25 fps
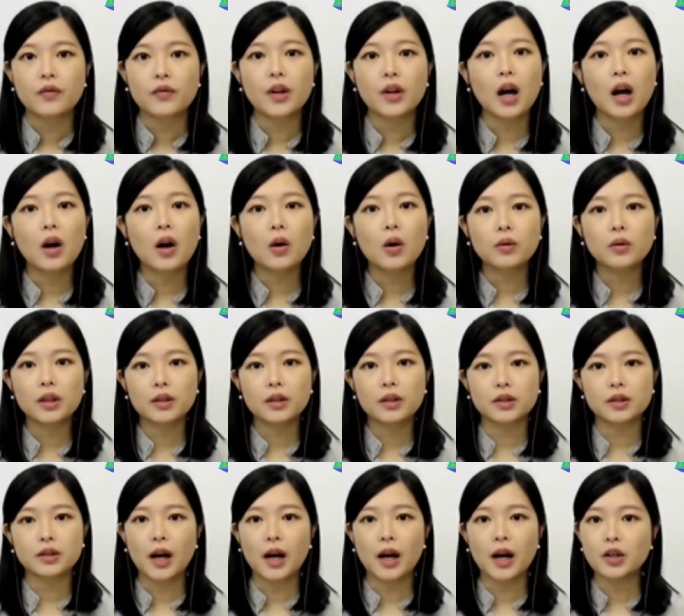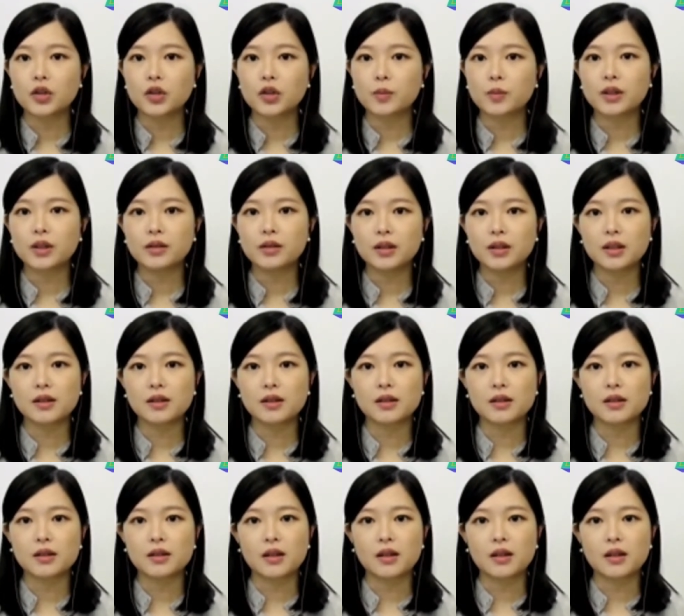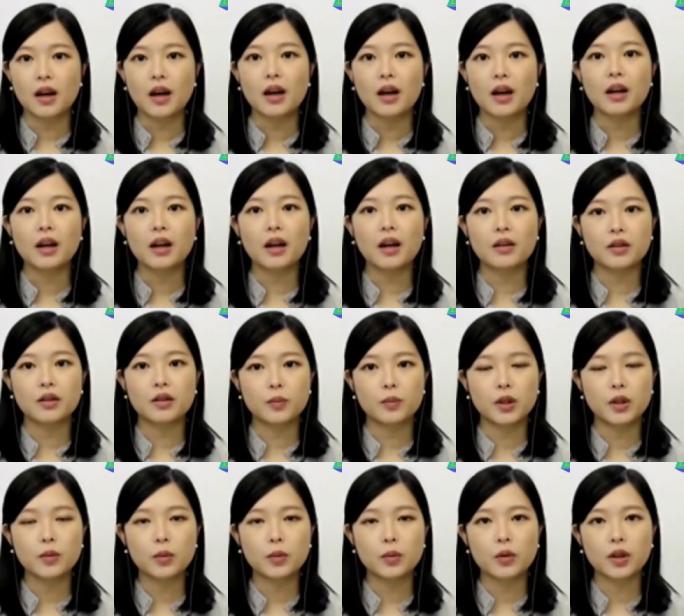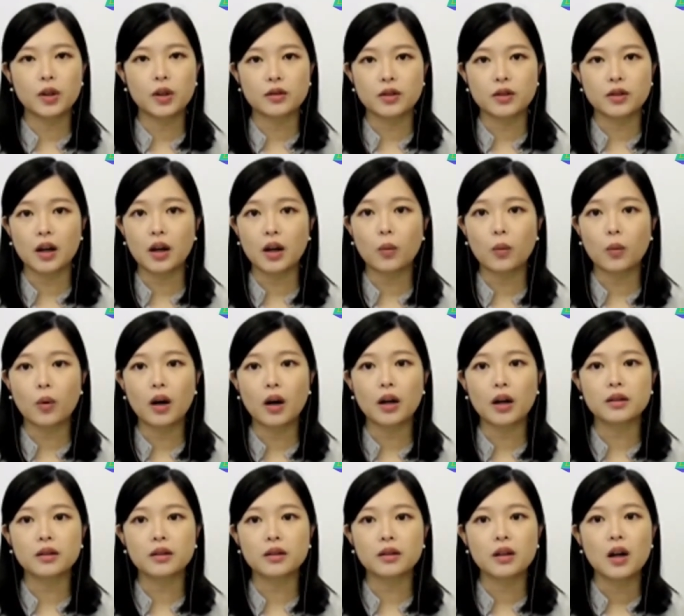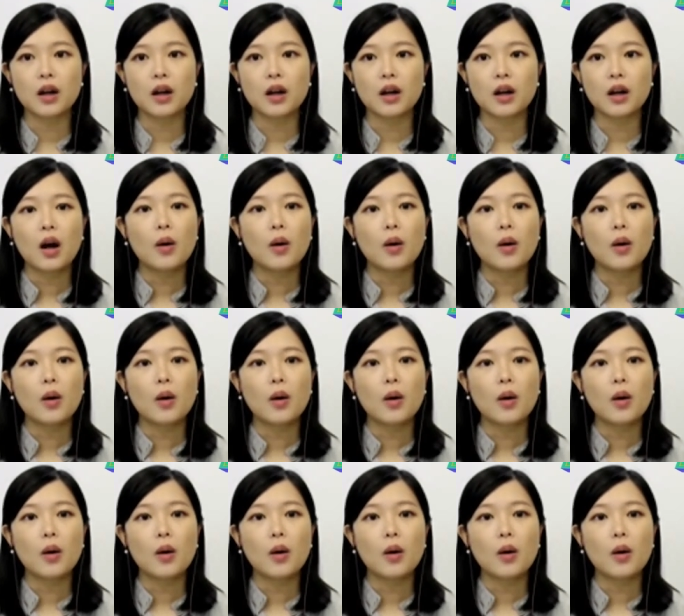not only the Tai Ji Men dizi and the people in Taiwan,